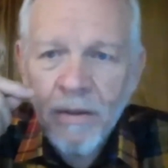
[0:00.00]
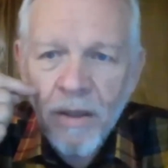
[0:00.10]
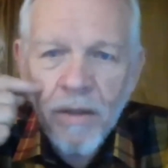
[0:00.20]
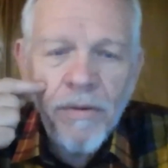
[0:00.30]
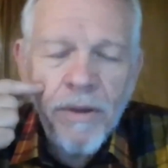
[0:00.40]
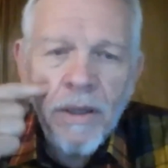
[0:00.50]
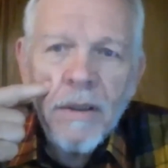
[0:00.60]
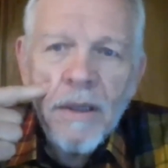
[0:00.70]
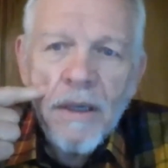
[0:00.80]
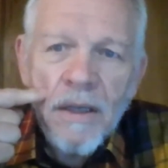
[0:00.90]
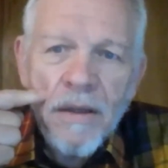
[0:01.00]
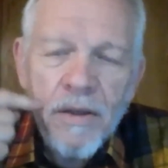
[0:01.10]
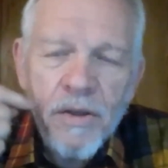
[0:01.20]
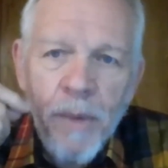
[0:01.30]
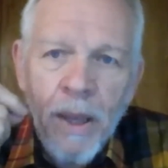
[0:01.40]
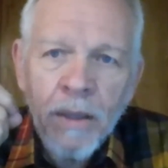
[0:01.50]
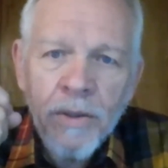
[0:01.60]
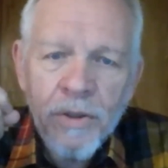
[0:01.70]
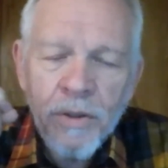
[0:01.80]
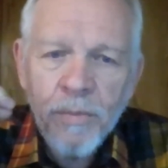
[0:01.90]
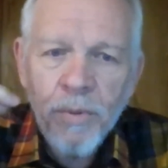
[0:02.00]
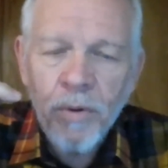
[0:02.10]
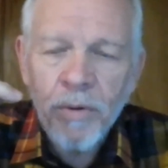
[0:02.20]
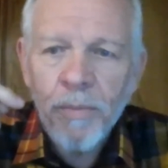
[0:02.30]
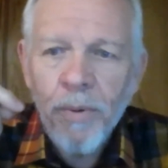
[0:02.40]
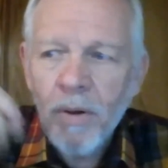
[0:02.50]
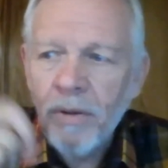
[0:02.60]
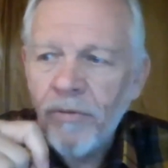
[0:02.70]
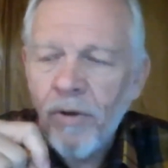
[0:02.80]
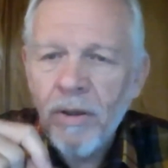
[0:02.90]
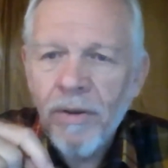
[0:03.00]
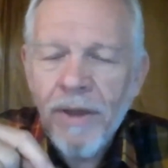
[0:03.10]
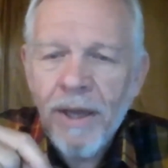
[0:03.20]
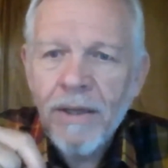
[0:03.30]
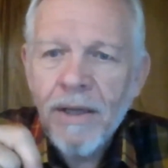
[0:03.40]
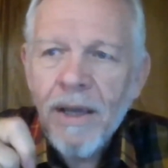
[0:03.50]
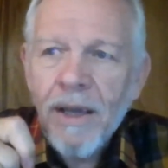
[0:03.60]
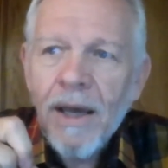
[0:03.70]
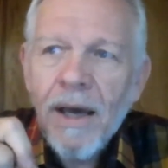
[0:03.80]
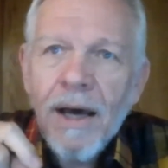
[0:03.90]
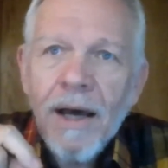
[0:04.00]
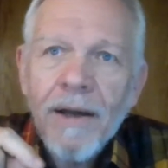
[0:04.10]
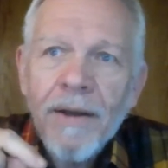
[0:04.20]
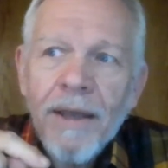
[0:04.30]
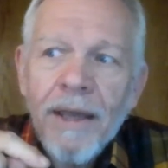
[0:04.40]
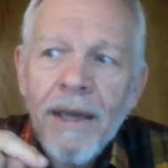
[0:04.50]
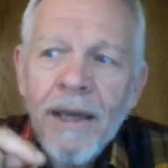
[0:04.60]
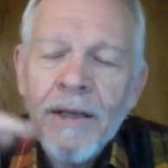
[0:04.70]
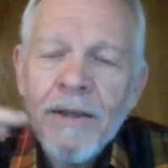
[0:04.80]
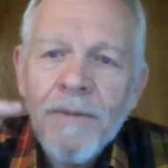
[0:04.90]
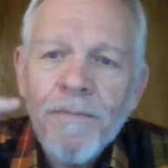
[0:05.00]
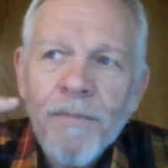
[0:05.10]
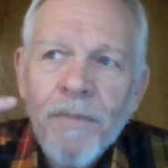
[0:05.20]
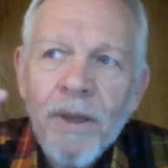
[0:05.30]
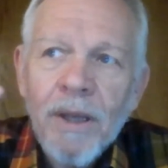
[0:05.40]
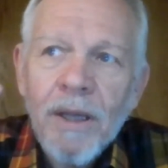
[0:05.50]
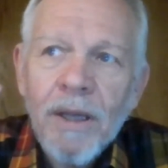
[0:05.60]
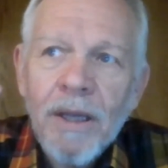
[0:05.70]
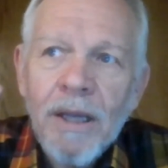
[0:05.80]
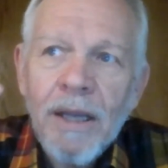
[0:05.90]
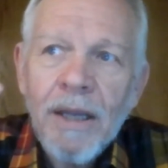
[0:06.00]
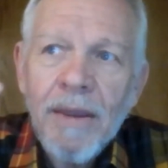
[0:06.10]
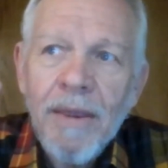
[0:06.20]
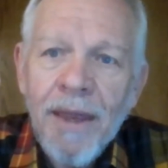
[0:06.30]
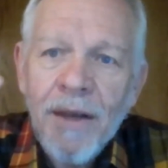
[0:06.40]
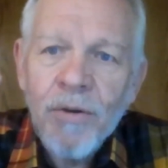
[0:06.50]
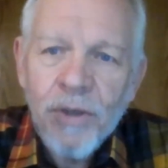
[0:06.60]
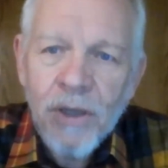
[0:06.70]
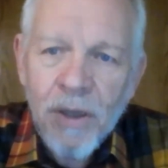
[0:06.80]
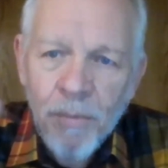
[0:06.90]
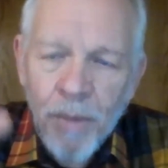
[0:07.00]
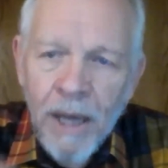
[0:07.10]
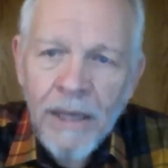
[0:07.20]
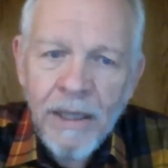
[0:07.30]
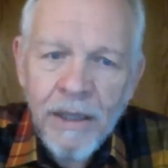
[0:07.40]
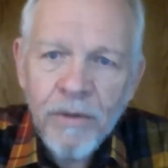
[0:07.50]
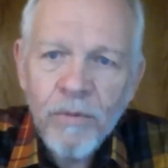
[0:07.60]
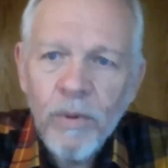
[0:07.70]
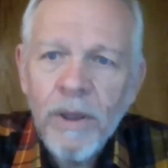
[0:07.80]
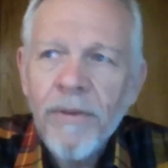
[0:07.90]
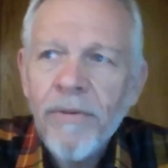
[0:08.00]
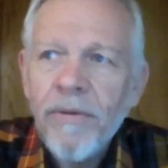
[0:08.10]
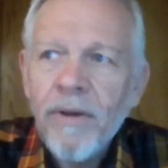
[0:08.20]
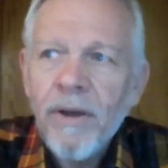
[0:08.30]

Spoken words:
The smell is an important part of all of that, and then combining it with